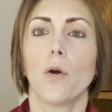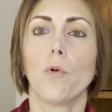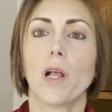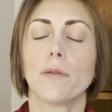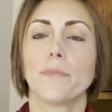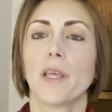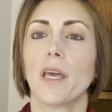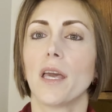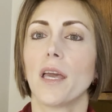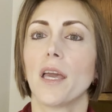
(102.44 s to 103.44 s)
Well,
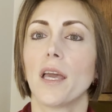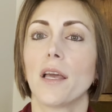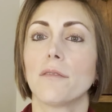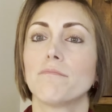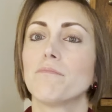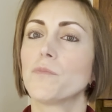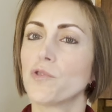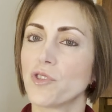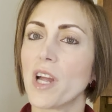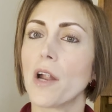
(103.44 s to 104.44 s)
uh, to
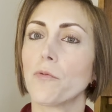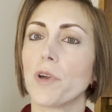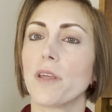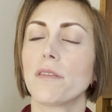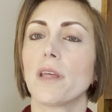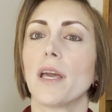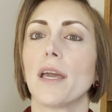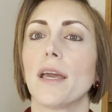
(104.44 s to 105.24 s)
start with, uh,